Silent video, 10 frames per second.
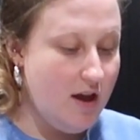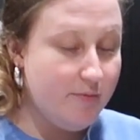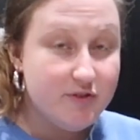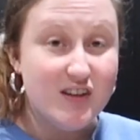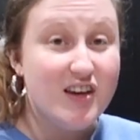
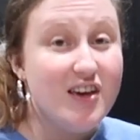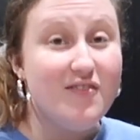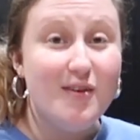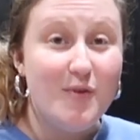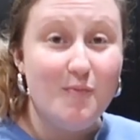It was like,
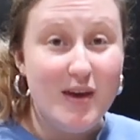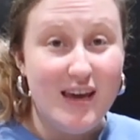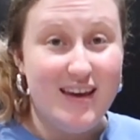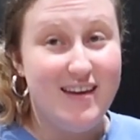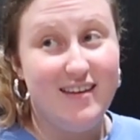give them to
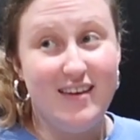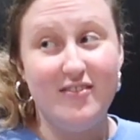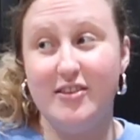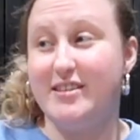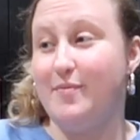me.
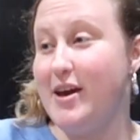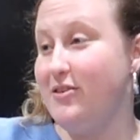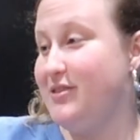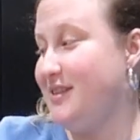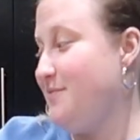Give the
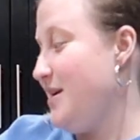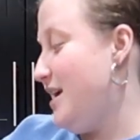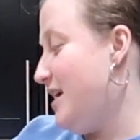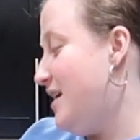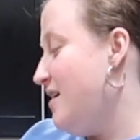tomatoes to
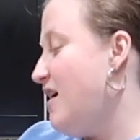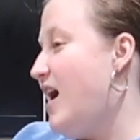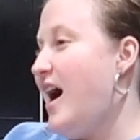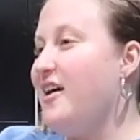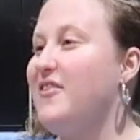me.
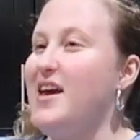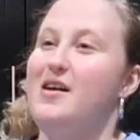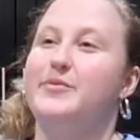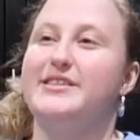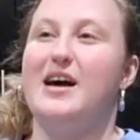I have an
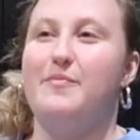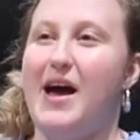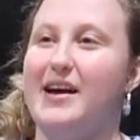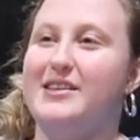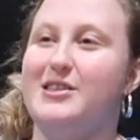Amazon
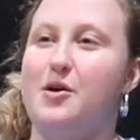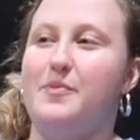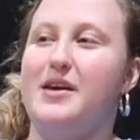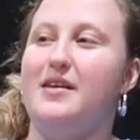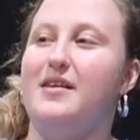package
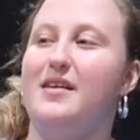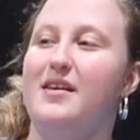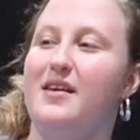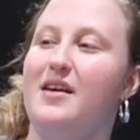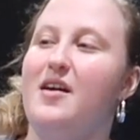coming
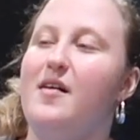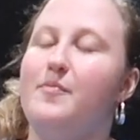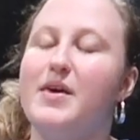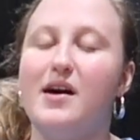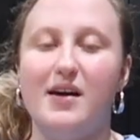
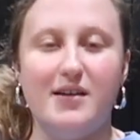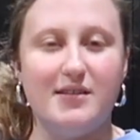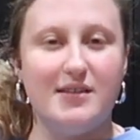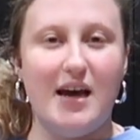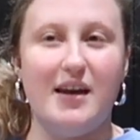
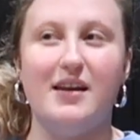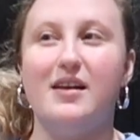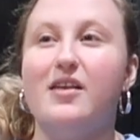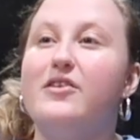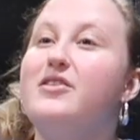because I did
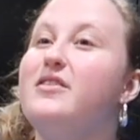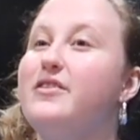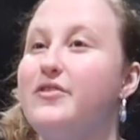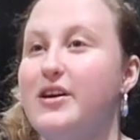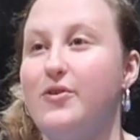another
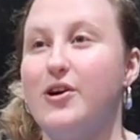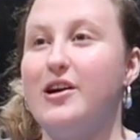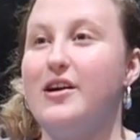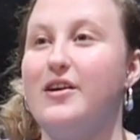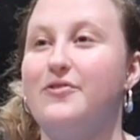delivery
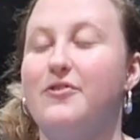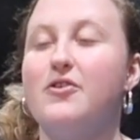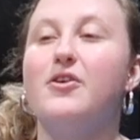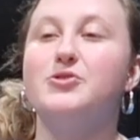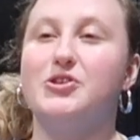order for
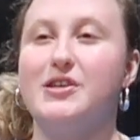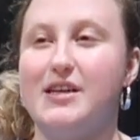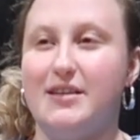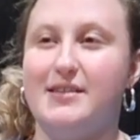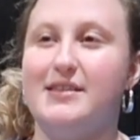
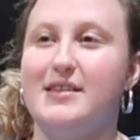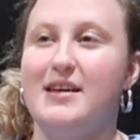groceries,